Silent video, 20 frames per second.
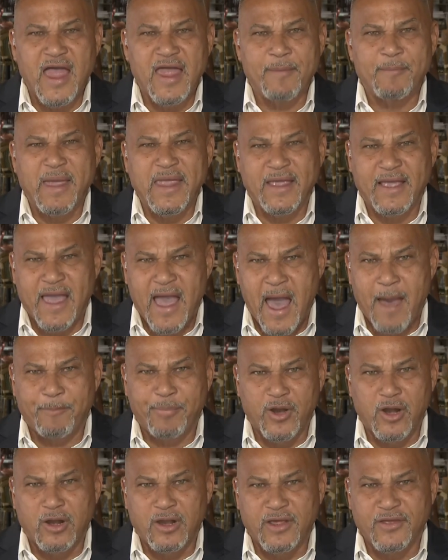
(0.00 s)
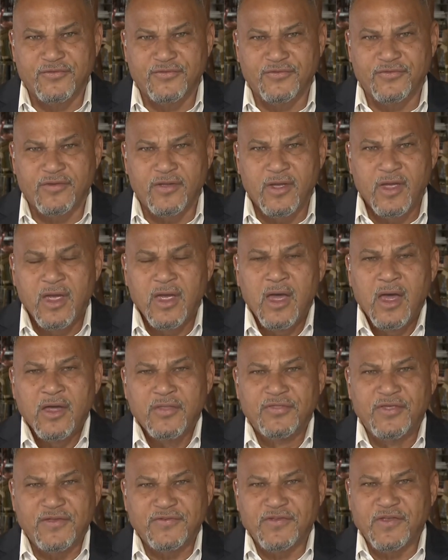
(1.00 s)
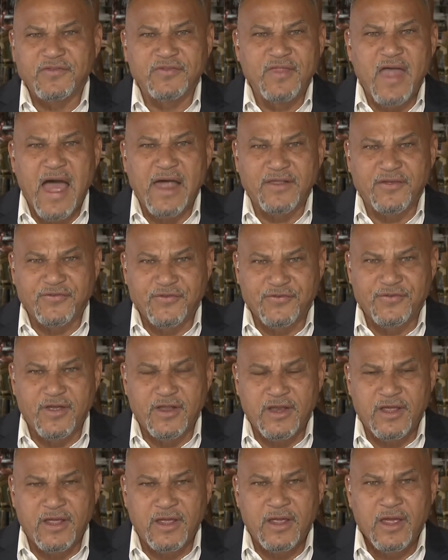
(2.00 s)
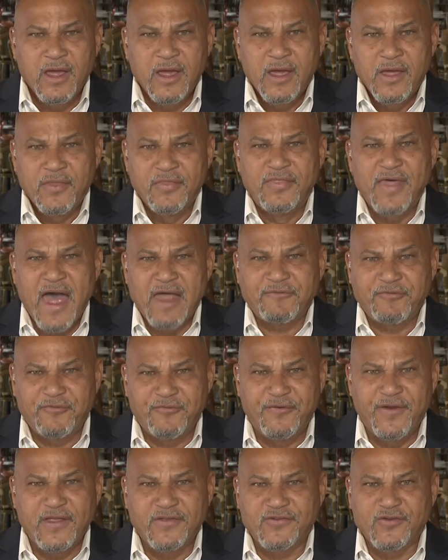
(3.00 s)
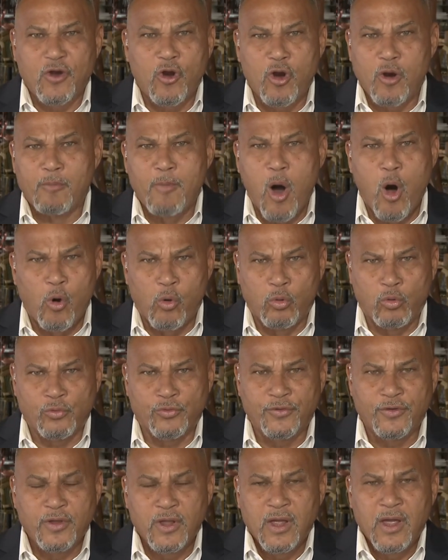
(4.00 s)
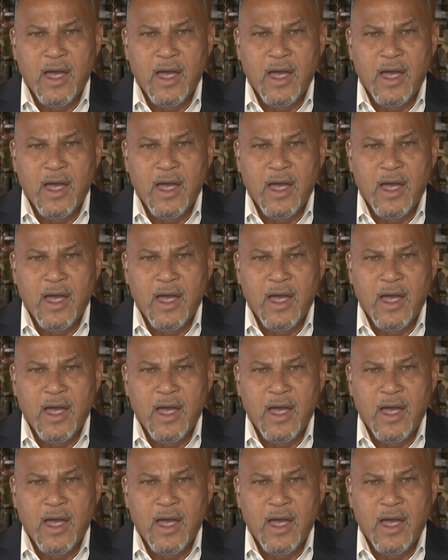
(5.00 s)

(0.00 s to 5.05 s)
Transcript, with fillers: I am a capitalist. This is not a city that fits her mold.